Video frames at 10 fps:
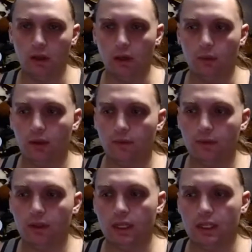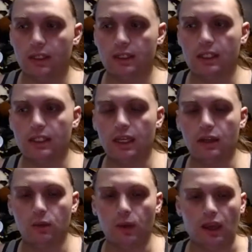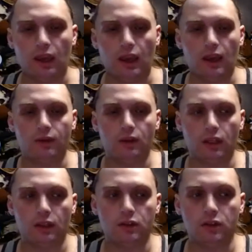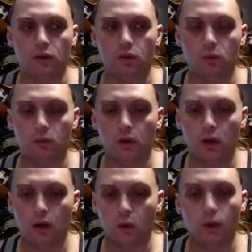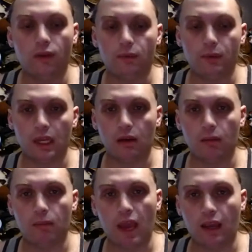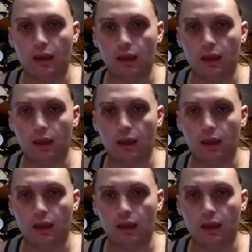And when I feel like it does get taken away, I feel like there's no way for me to get it back.